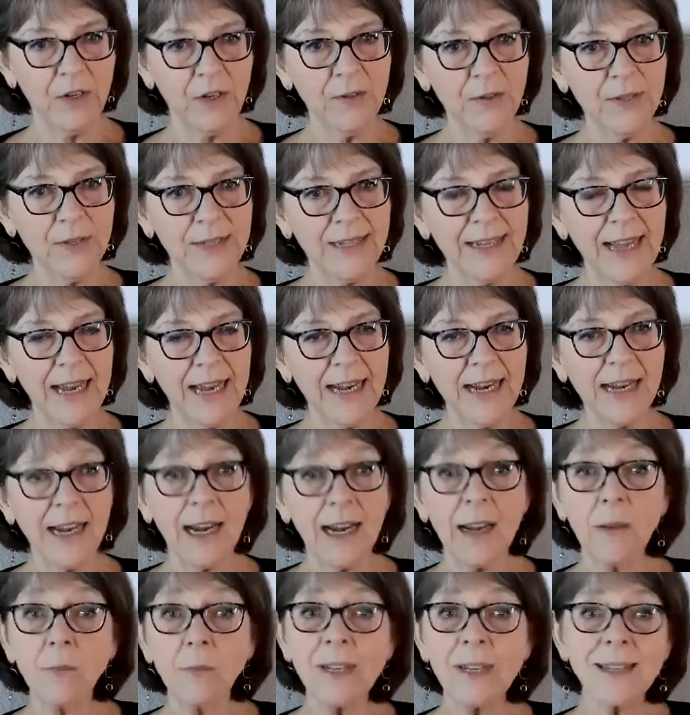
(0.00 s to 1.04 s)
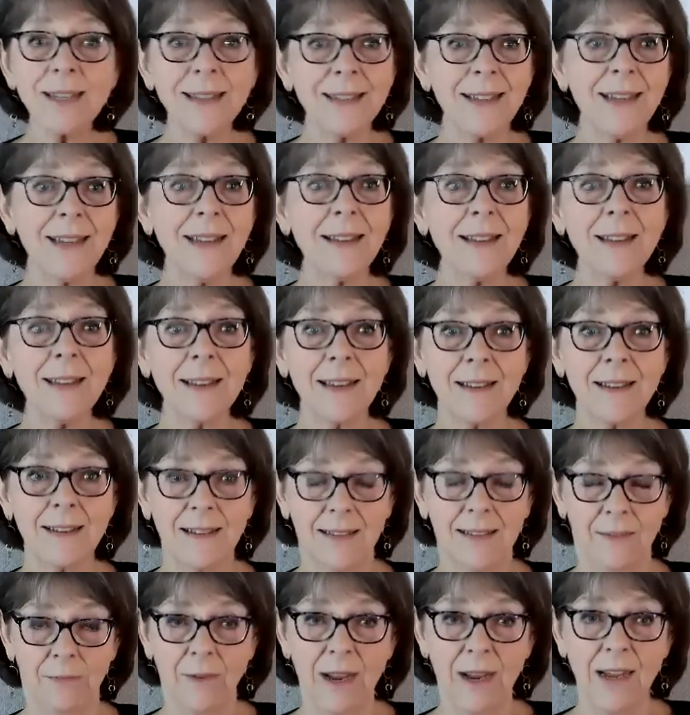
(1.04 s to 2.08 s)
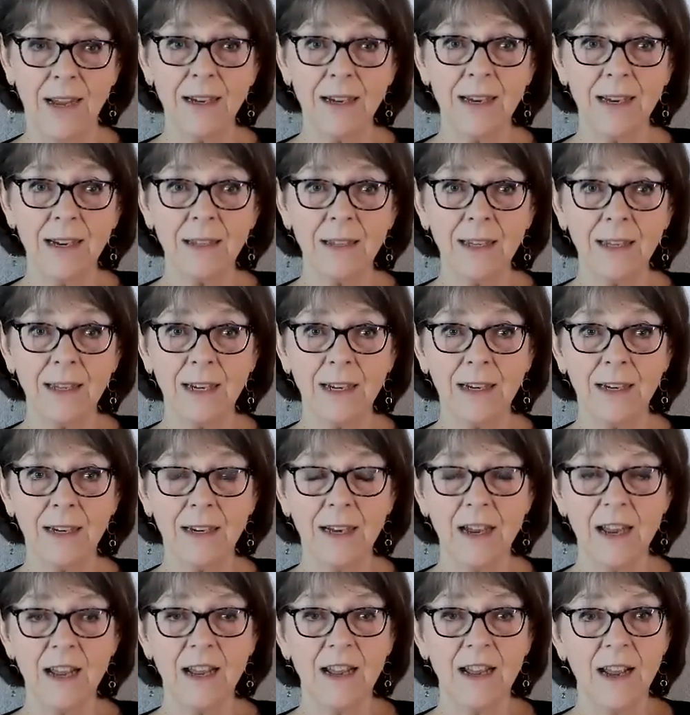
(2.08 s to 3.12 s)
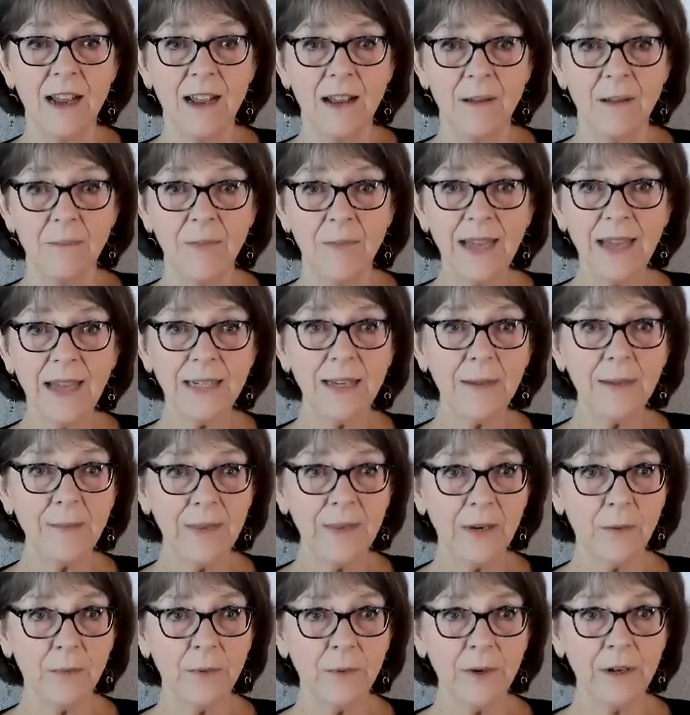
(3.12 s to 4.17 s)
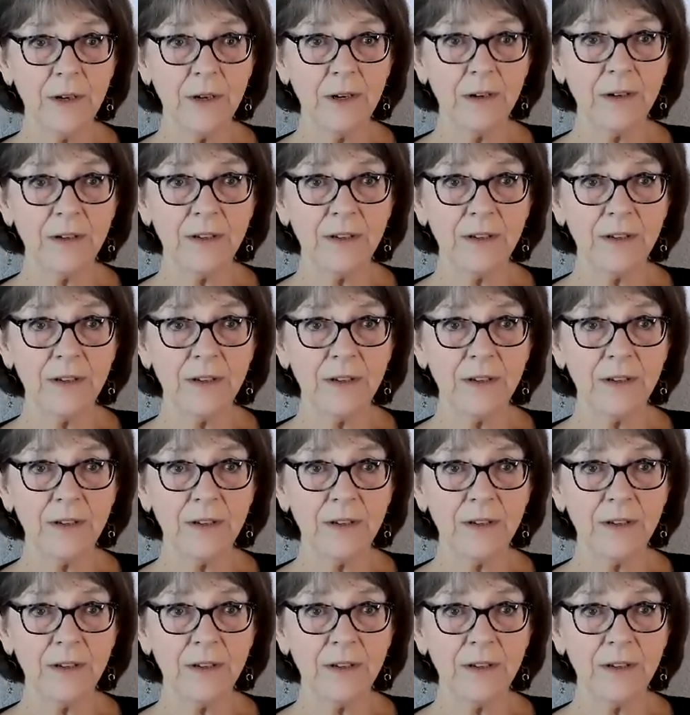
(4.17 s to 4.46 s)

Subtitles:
Who's getting it? And we see this, right, in the pandemic we're